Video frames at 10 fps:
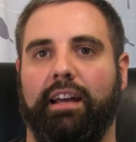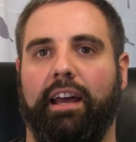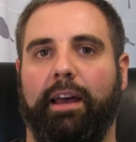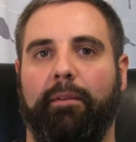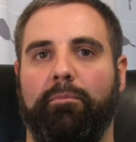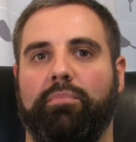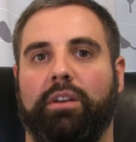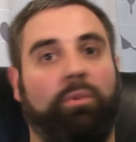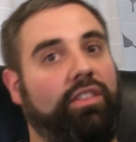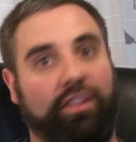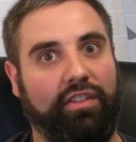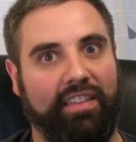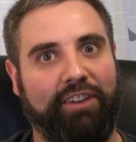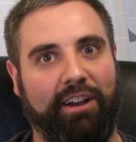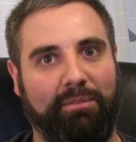Whether you
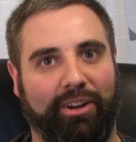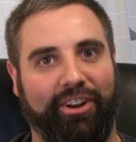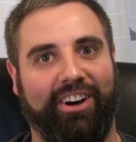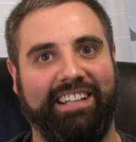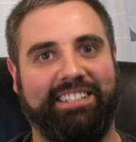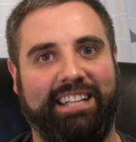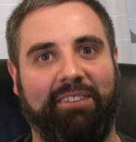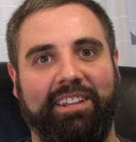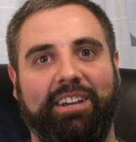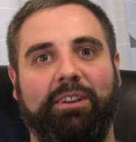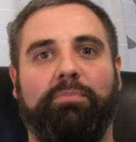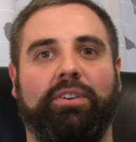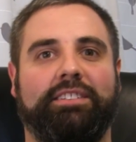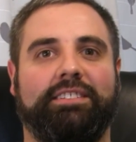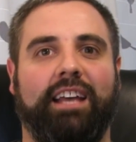think they're credible or not is down to you,
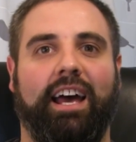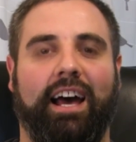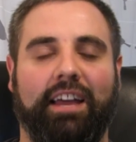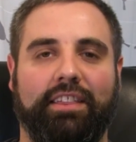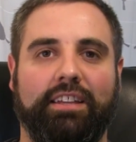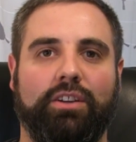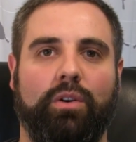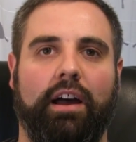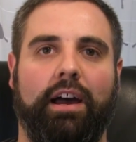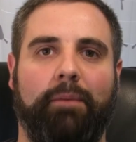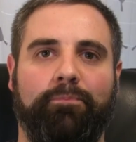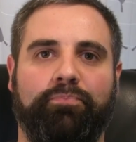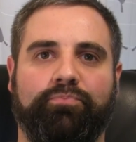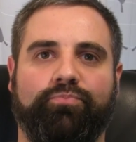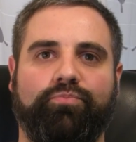but I think so.
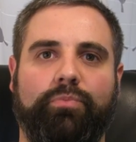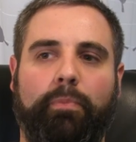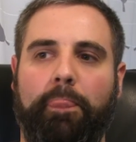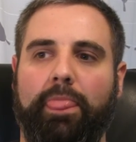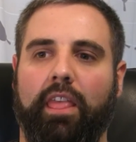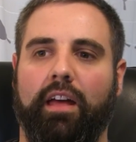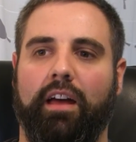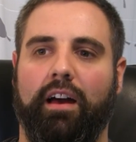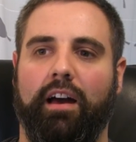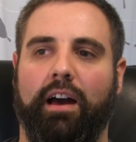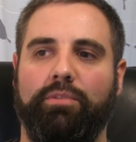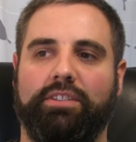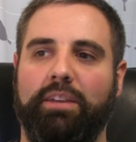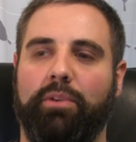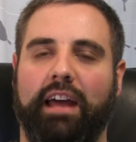And we'll
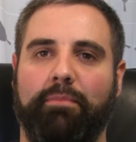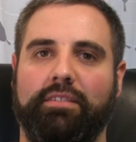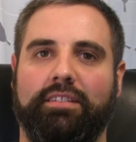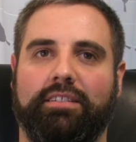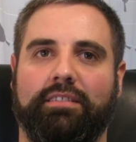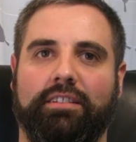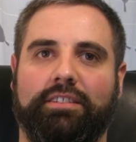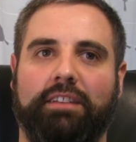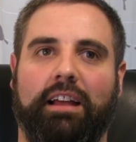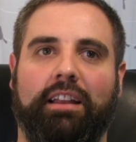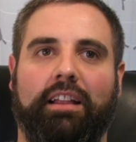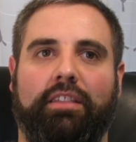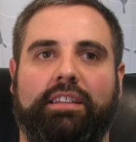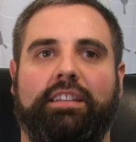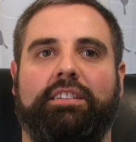see what happens.
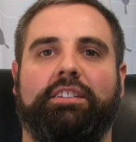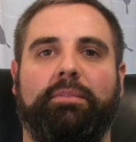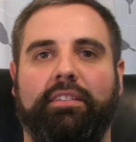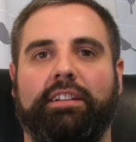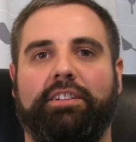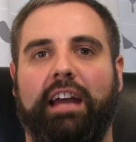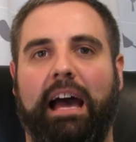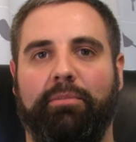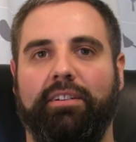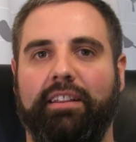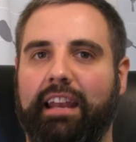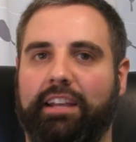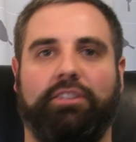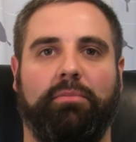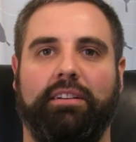This isn't something that's going to happen in the
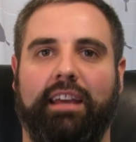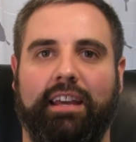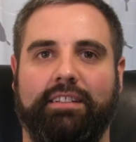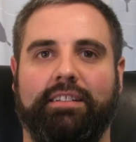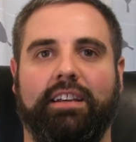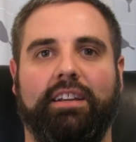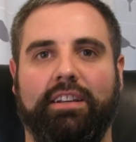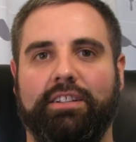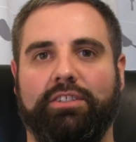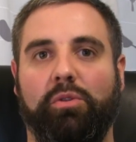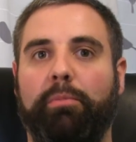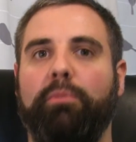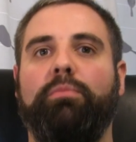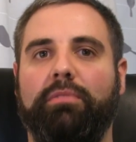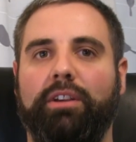next couple of days. So we'll
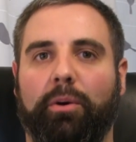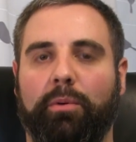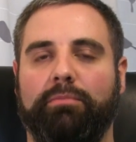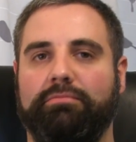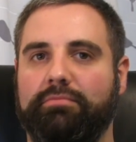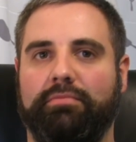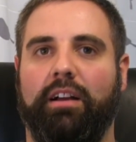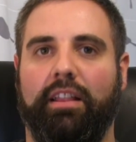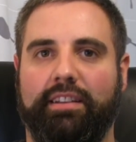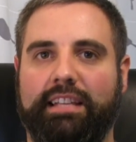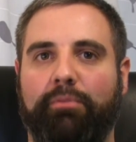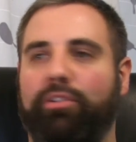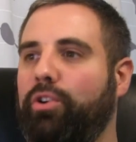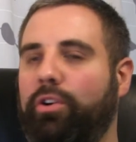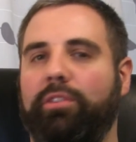be, you know, at the time of
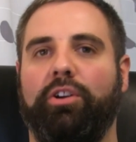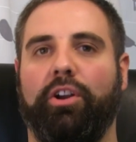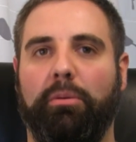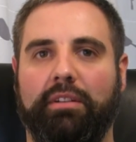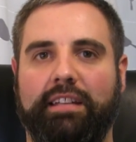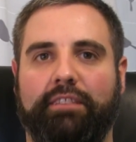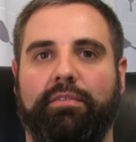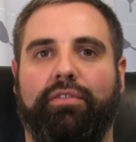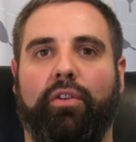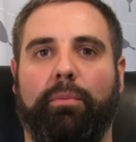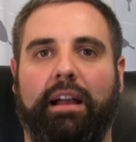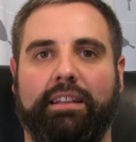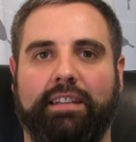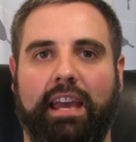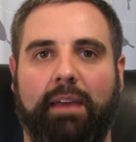recording, we've got a couple of days before the
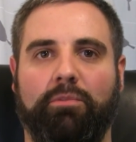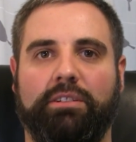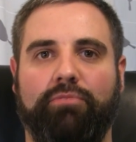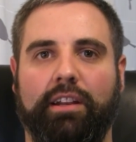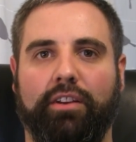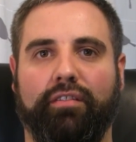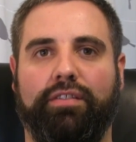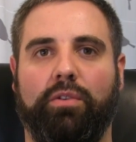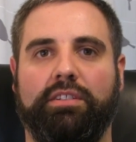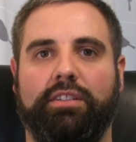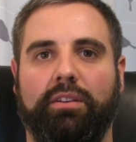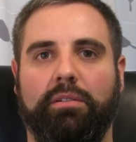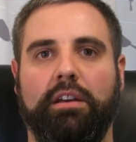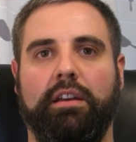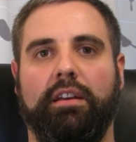Palace game, which I'm really looking forward
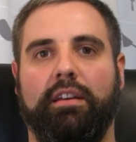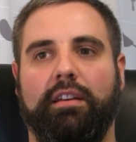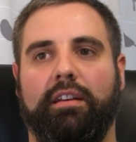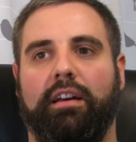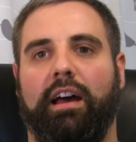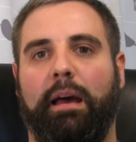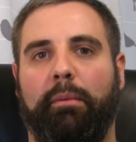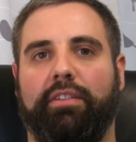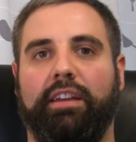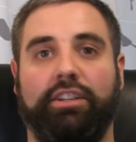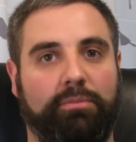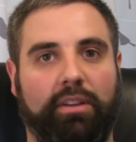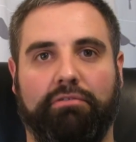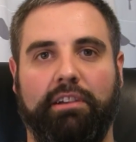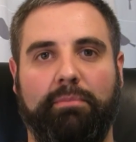to. I think it should
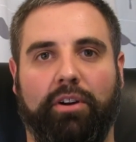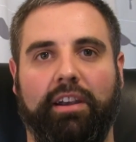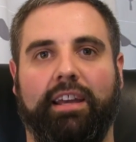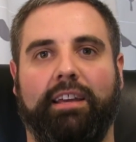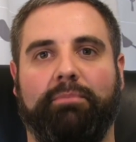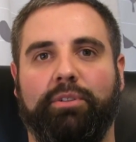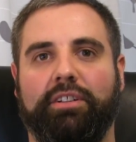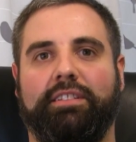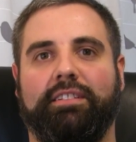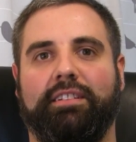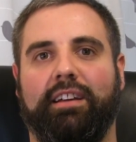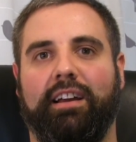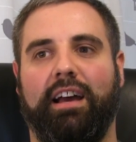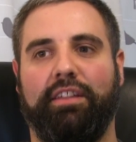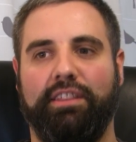be a 3-pointer, but
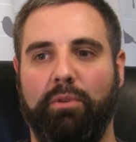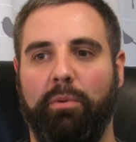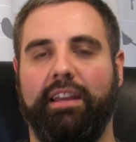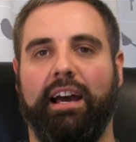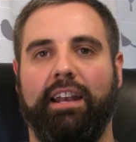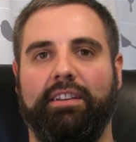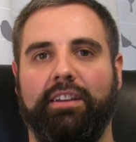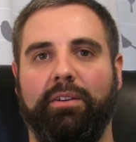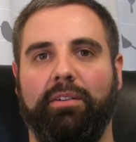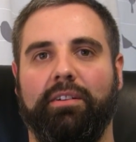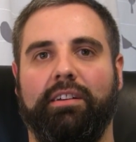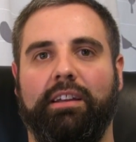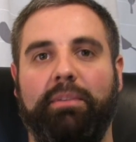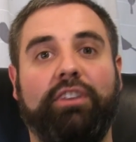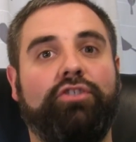I think what we can do,
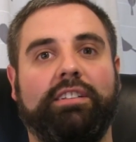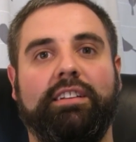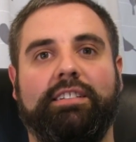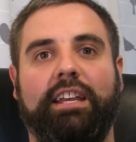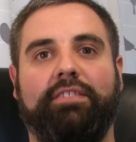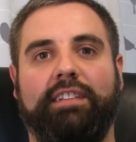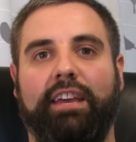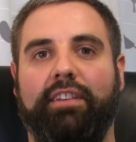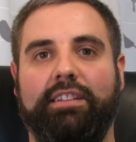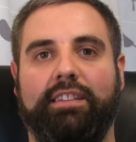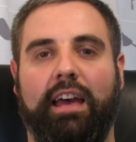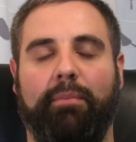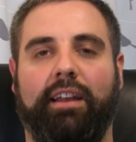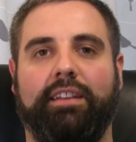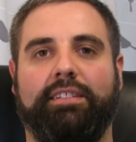it'd be interesting to see if Staveley's there.
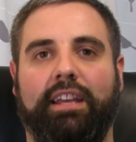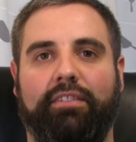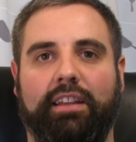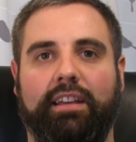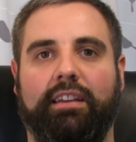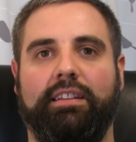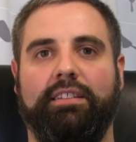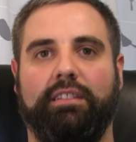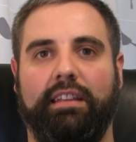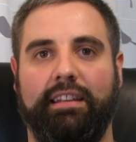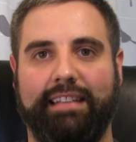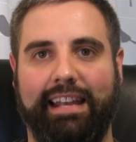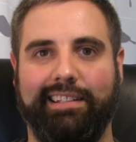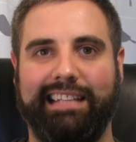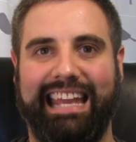Amanda Staveley is in
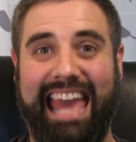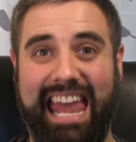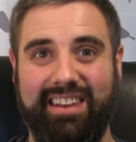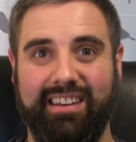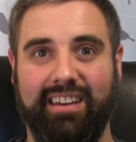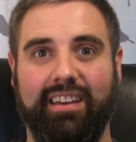attendance again.